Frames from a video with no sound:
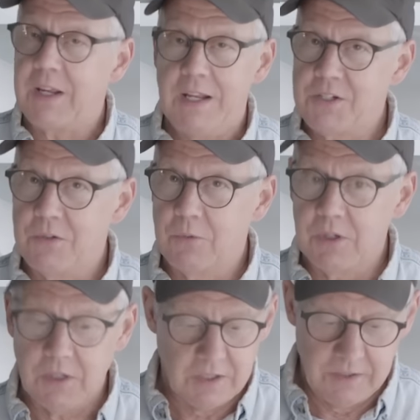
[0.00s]
kitchen
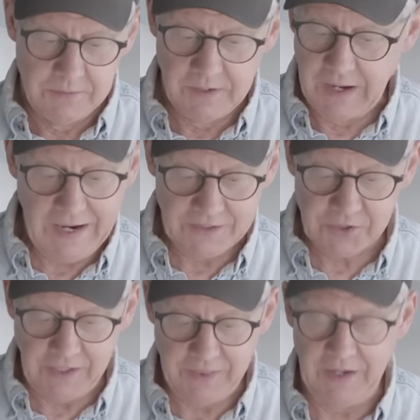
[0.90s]
work, I
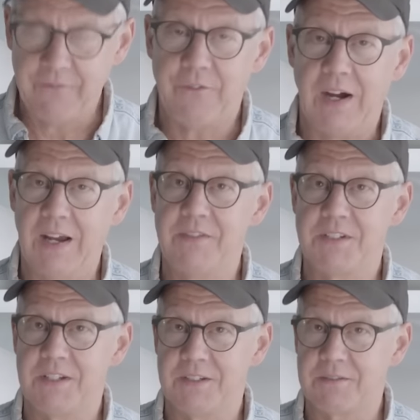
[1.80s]
actually think 5
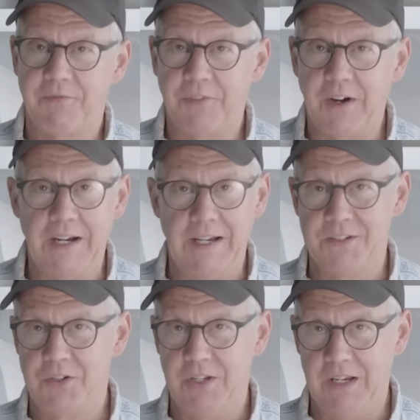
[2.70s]
is as fine
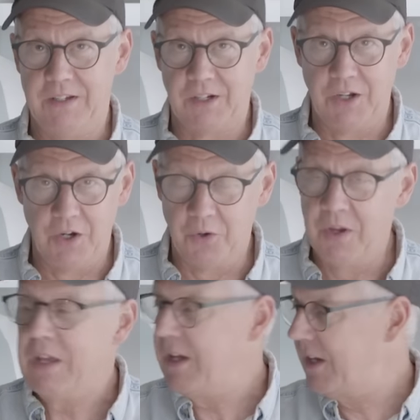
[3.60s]
as you need to
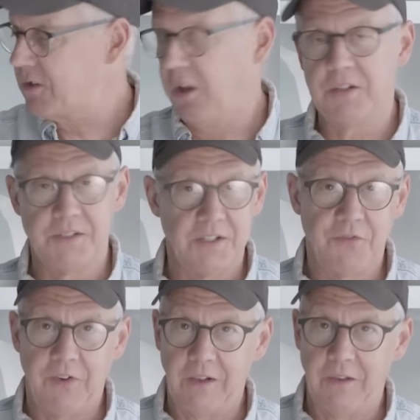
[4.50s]
go, as long as it's
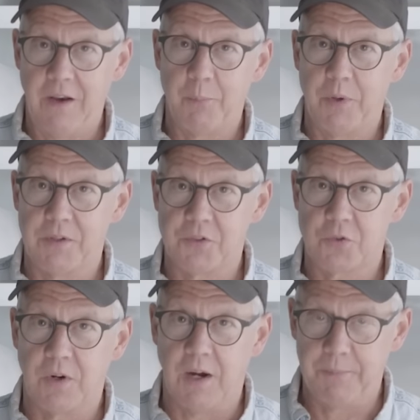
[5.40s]
followed up with a
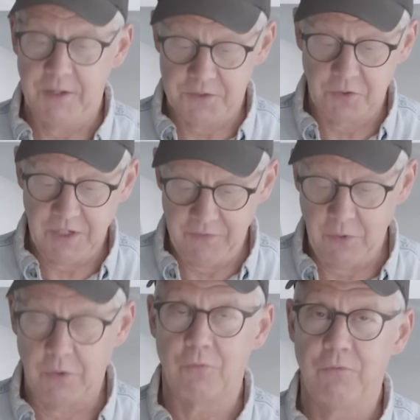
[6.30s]
strop. This will give
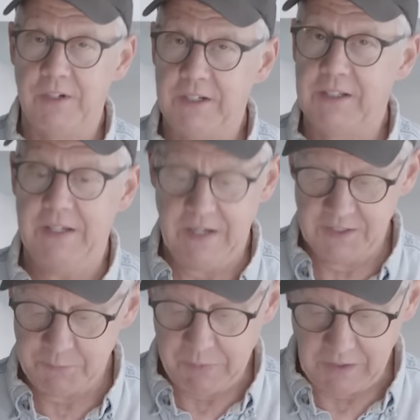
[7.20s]
you a really
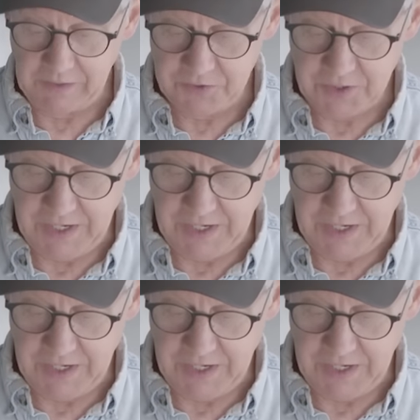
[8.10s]
nice polished